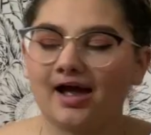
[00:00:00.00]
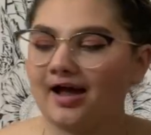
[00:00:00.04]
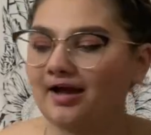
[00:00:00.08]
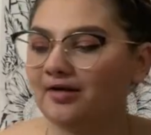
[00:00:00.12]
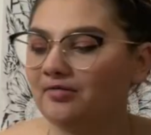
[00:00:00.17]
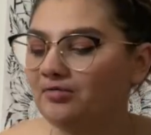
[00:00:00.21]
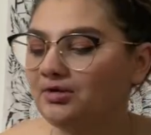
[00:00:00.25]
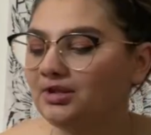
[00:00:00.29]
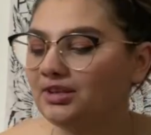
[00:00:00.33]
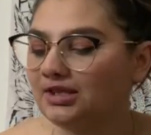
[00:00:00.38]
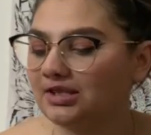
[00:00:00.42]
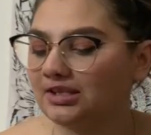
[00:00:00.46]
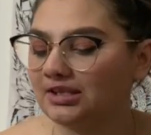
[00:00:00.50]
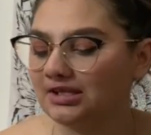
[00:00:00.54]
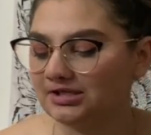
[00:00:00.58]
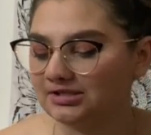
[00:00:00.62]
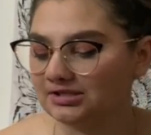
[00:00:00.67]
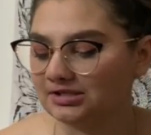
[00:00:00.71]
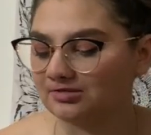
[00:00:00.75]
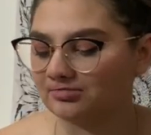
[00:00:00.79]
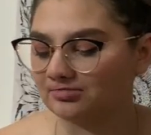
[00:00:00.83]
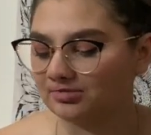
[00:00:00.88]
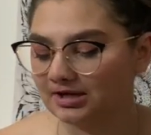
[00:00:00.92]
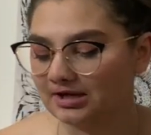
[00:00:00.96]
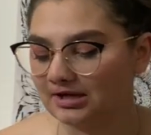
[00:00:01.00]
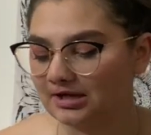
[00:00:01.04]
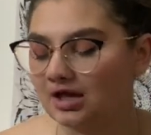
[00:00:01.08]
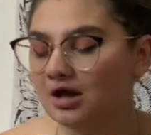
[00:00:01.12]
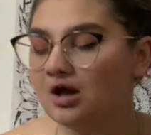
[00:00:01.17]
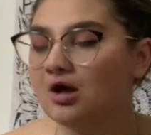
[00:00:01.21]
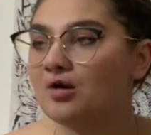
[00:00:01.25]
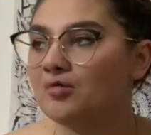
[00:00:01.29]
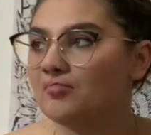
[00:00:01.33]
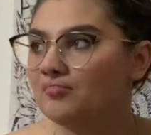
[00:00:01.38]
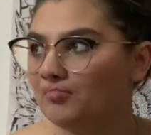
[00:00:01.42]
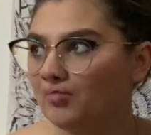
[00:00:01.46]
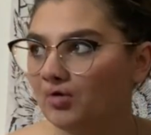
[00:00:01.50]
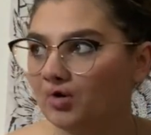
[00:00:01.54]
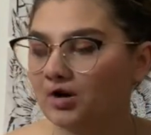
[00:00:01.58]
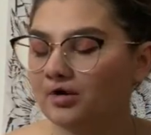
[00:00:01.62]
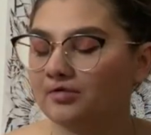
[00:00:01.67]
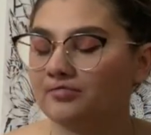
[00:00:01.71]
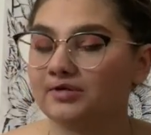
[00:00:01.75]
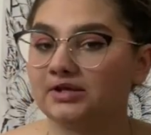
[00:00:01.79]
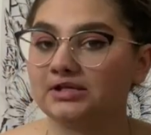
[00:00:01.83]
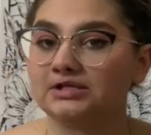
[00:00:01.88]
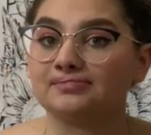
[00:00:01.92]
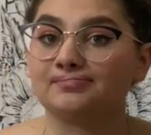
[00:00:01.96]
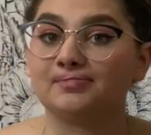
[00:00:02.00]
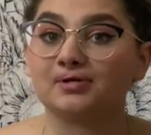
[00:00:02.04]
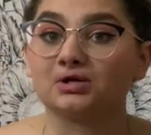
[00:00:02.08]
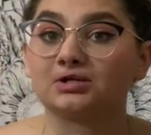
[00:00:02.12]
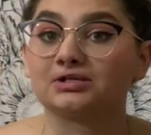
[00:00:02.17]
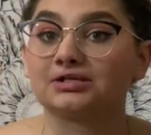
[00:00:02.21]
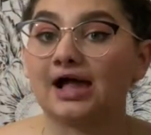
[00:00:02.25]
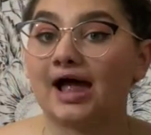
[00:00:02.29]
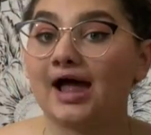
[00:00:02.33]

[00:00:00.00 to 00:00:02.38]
I really need to read more of his books.